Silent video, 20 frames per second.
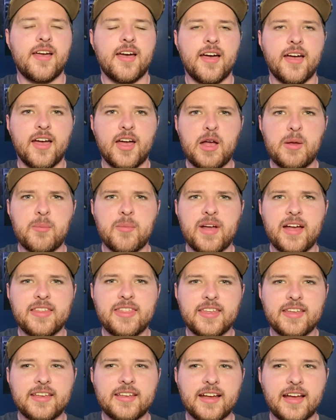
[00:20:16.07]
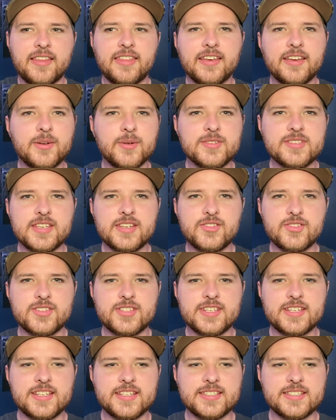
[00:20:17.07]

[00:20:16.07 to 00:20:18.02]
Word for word: Um, I think I think it was interesting